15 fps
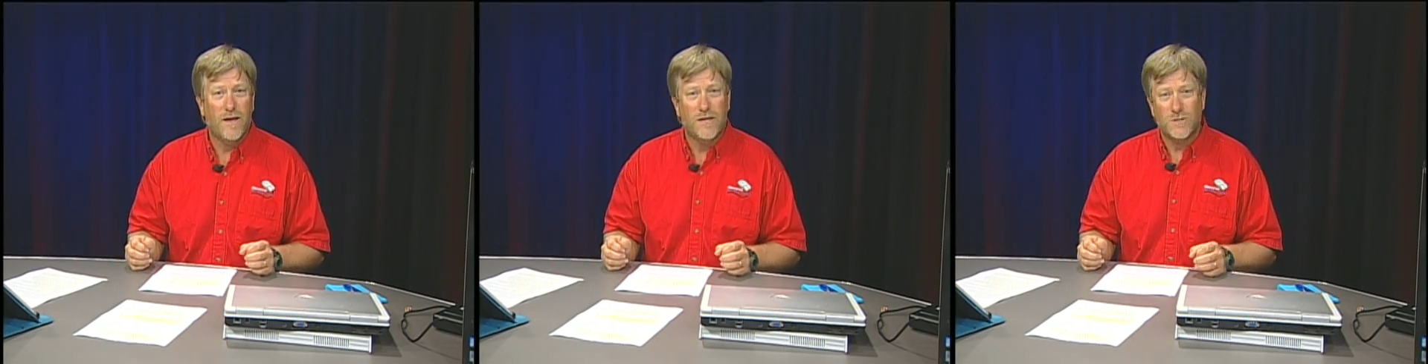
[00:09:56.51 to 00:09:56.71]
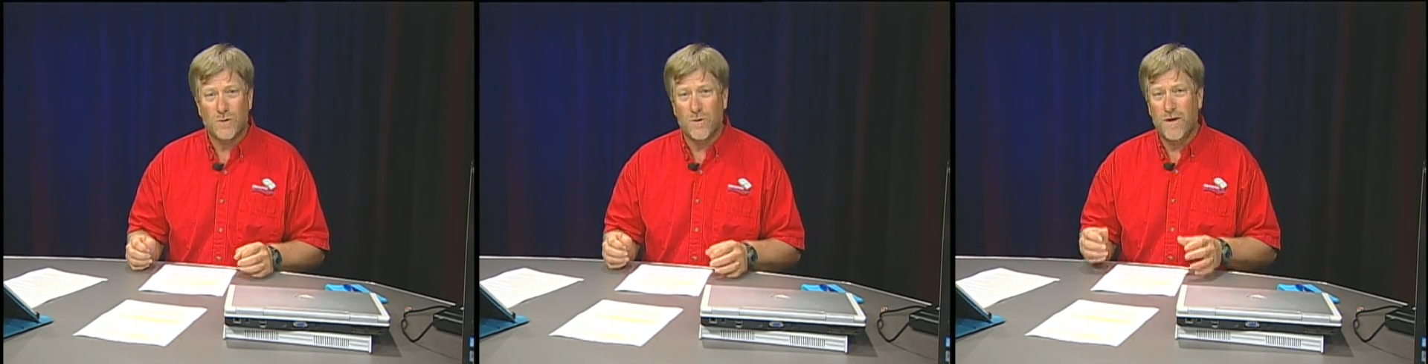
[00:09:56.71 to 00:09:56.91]

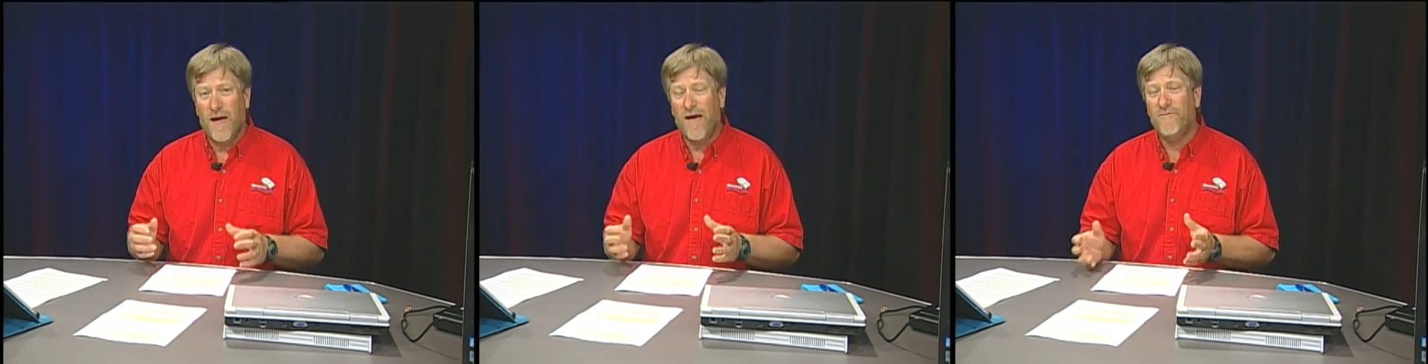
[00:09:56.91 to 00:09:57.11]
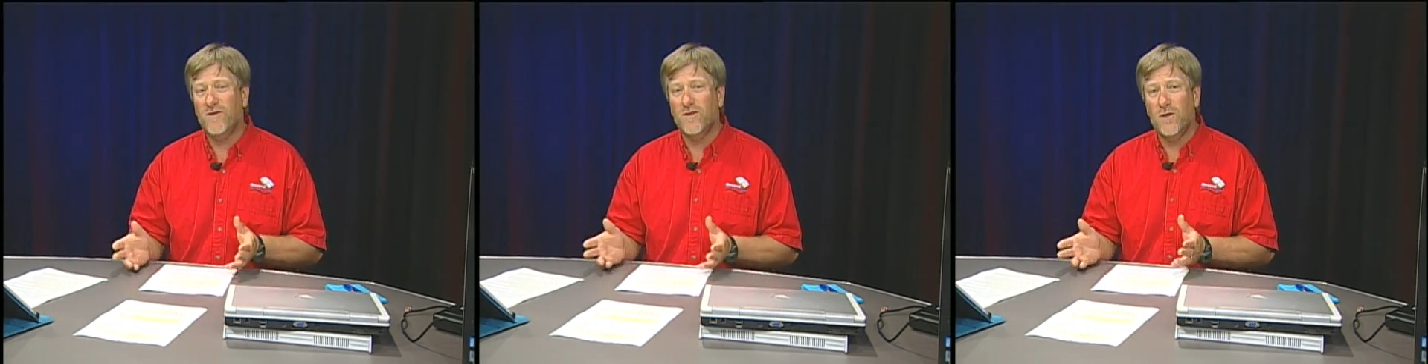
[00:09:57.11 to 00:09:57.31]
So you
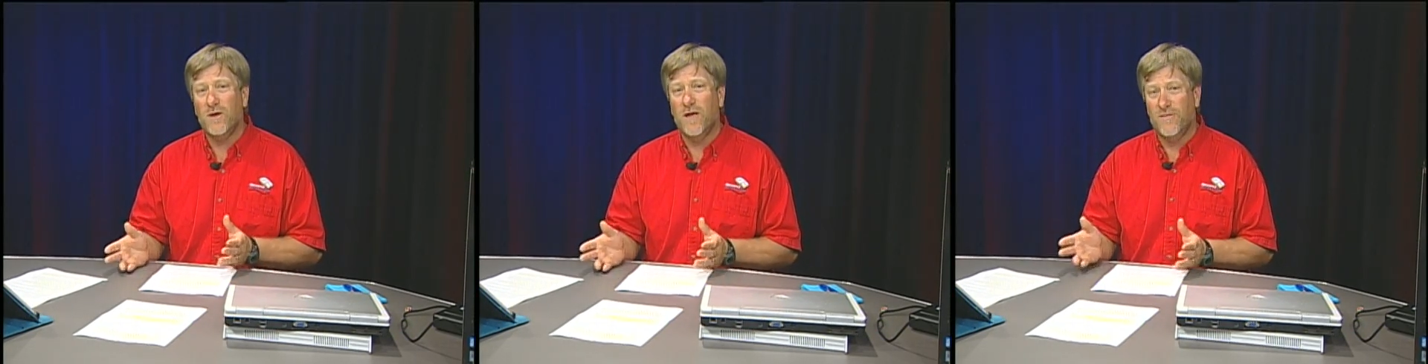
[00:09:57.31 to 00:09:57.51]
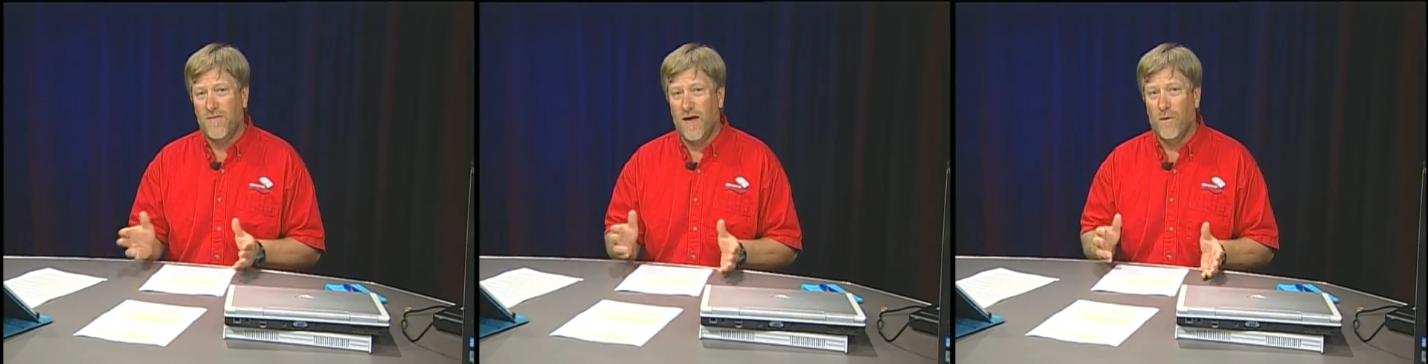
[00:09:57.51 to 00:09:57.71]
have to look
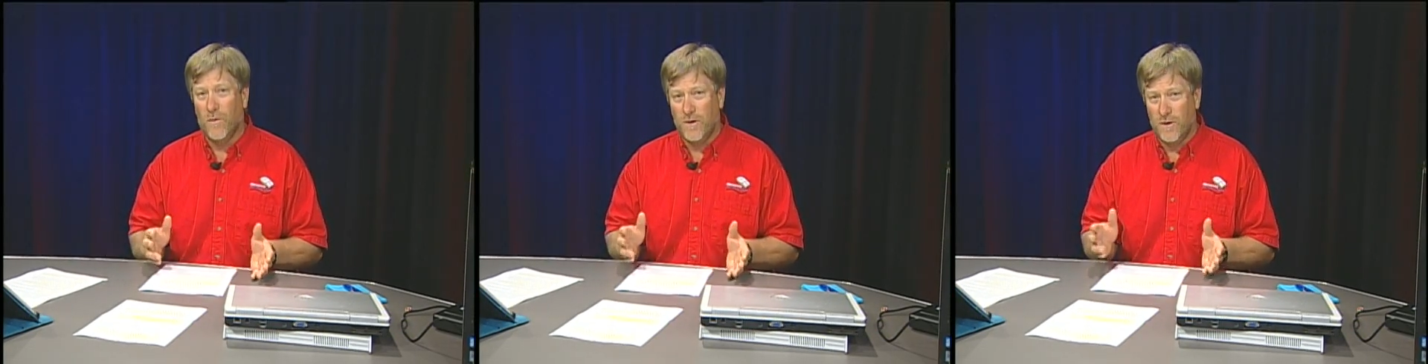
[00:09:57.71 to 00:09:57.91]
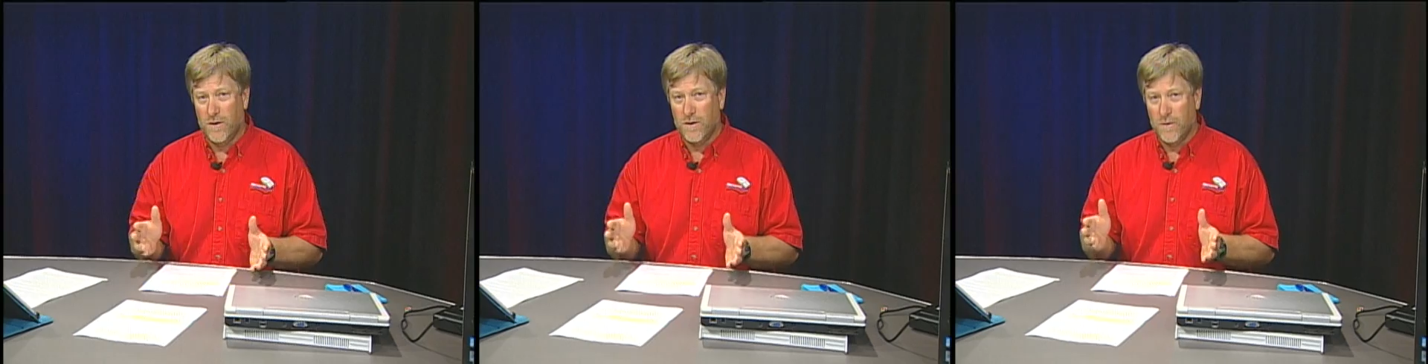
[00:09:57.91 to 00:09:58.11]
at that
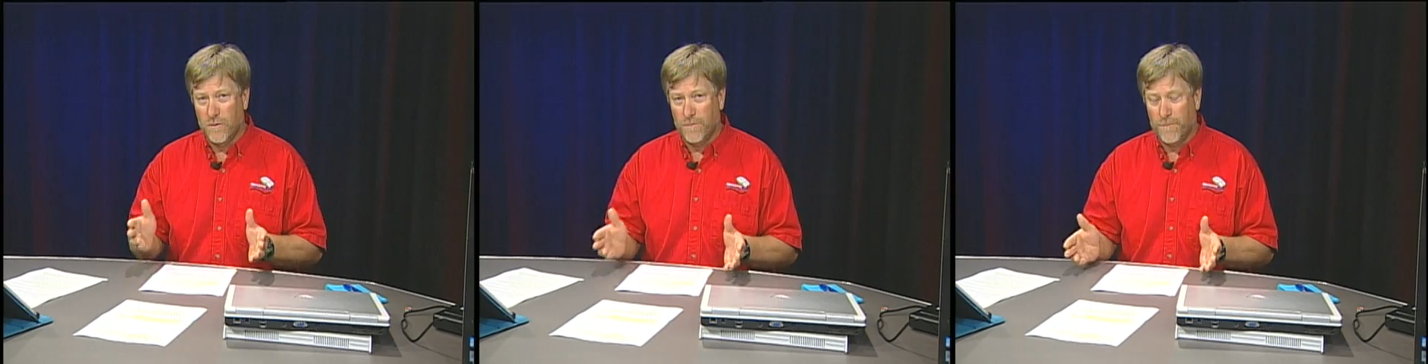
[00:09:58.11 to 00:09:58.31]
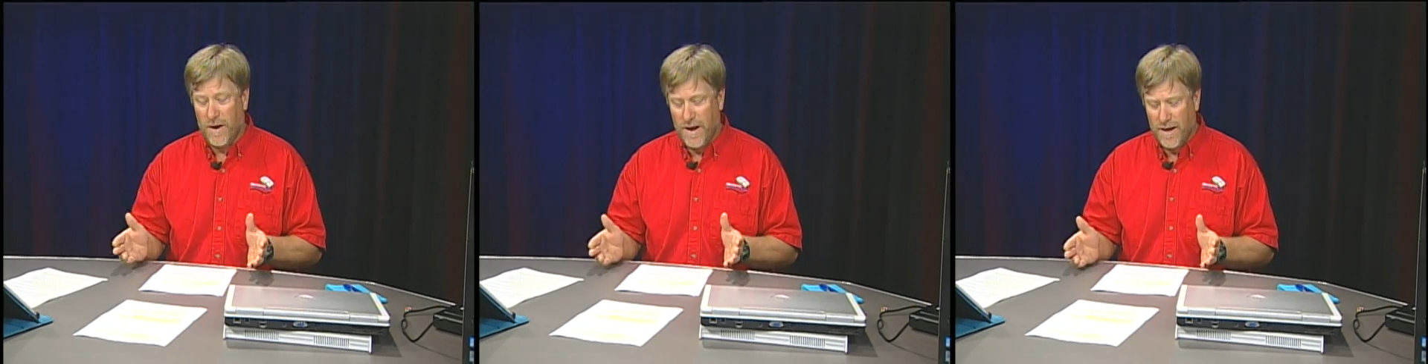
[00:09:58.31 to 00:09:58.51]
when
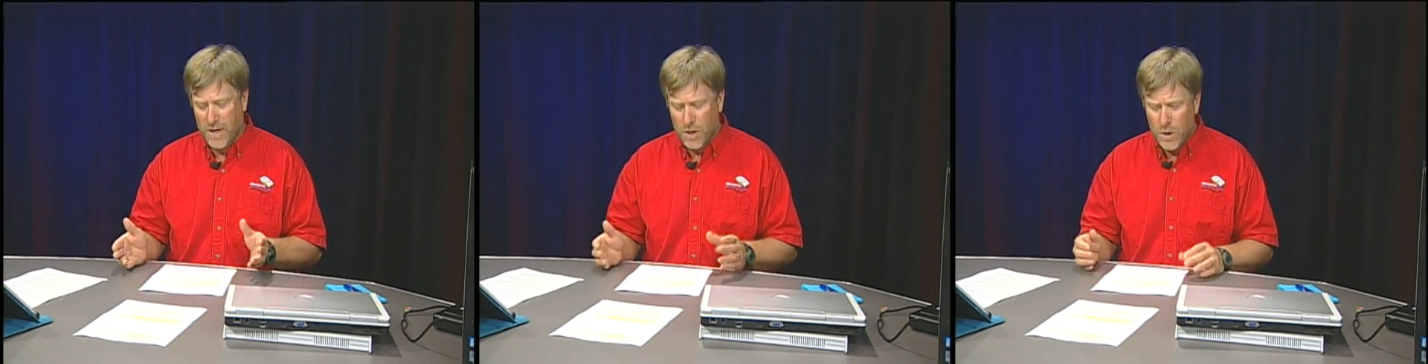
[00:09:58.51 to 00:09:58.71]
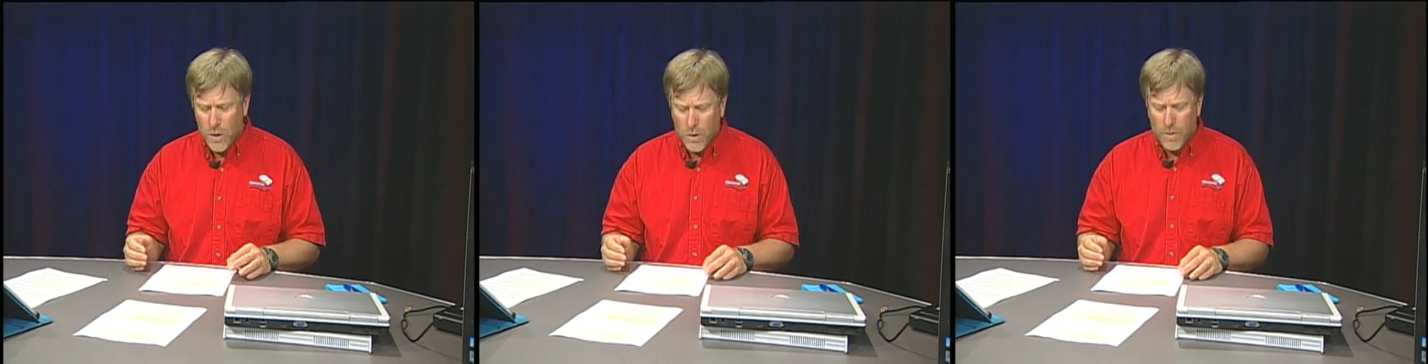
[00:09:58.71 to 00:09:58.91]
you're buying
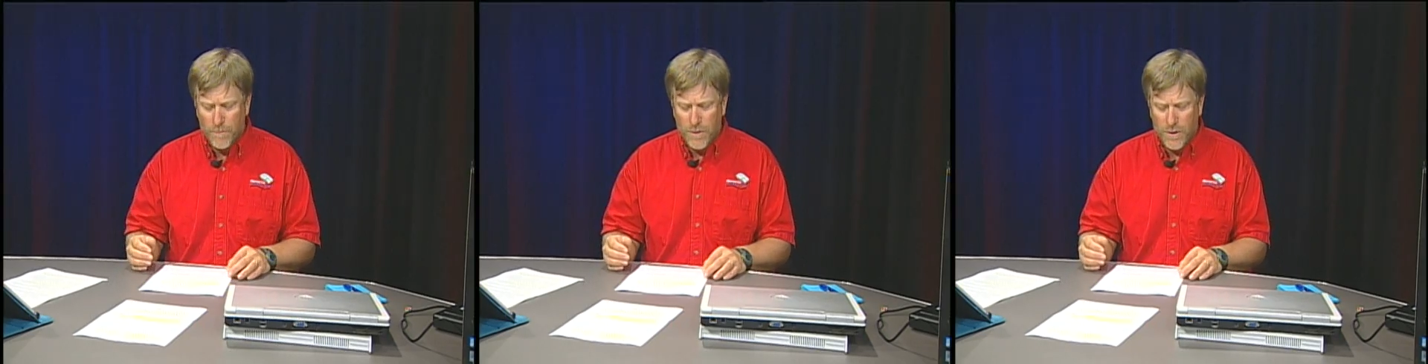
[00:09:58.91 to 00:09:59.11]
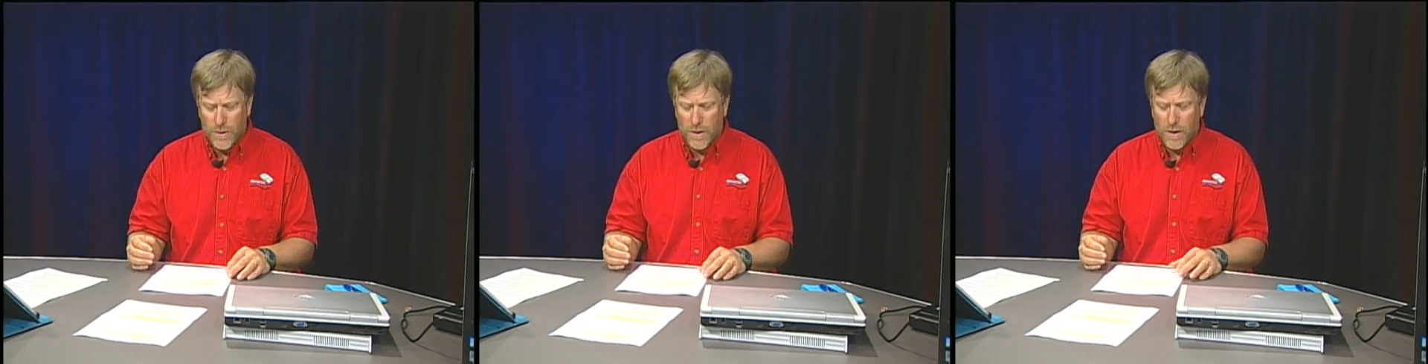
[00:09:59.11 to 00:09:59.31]
a new
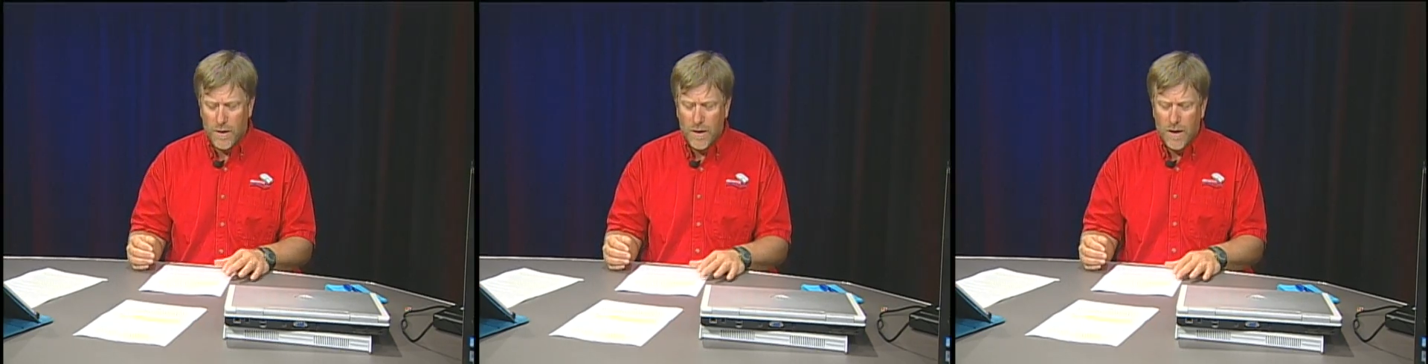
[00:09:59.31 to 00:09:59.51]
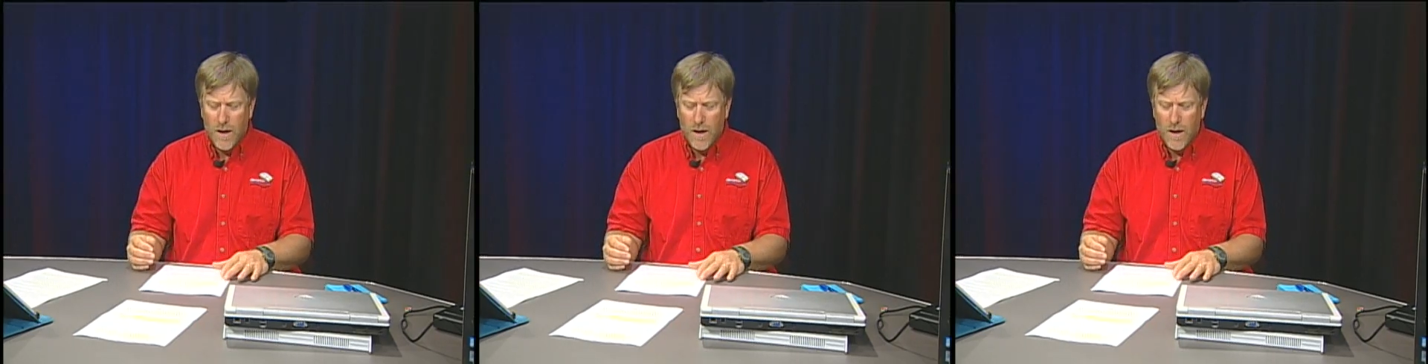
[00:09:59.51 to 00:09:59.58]
computer.